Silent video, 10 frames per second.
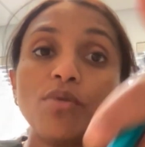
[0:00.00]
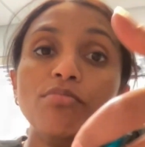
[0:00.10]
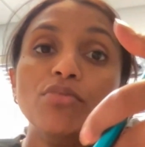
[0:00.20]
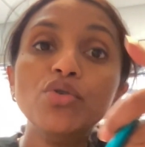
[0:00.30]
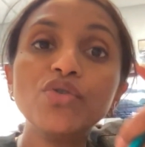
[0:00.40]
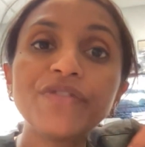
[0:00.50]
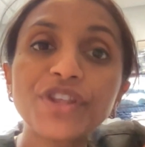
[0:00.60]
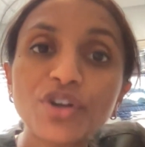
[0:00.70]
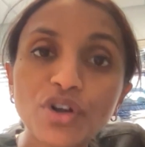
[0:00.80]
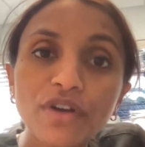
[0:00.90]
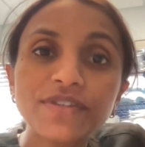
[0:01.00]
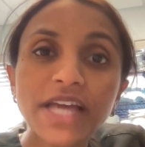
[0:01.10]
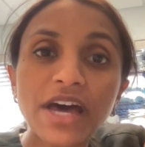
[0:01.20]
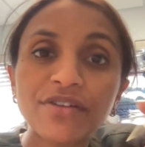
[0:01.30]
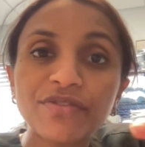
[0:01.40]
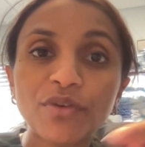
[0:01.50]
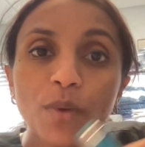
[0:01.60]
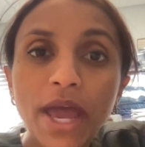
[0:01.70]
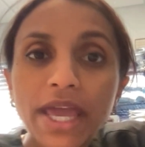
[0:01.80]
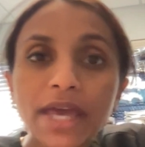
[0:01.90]
move the nerves out of the
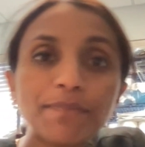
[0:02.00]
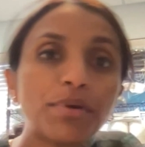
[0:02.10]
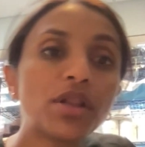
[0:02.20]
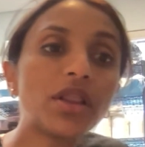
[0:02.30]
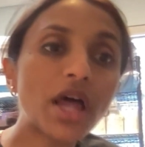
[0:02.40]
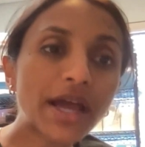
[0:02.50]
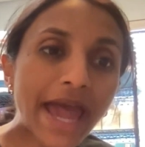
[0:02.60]
way and pluck